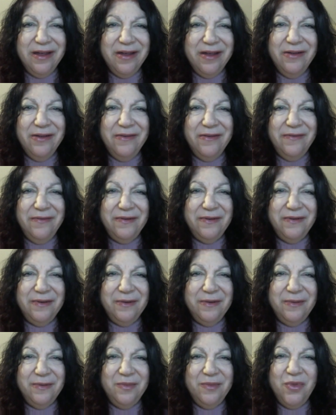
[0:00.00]
of
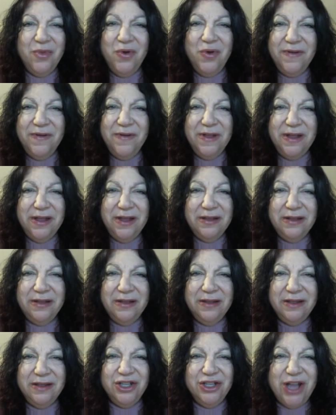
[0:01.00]
moving,
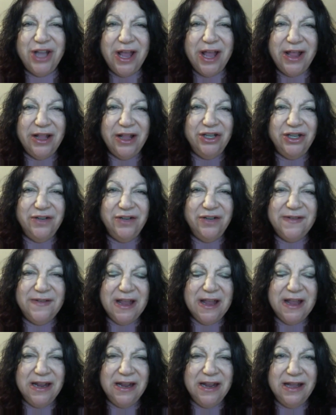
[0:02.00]
the challenge of
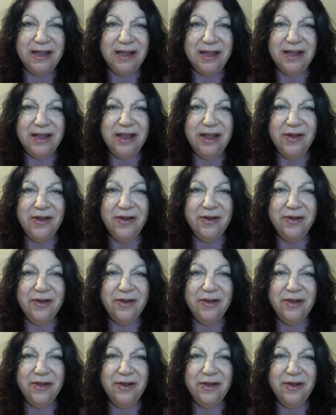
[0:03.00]
getting in gear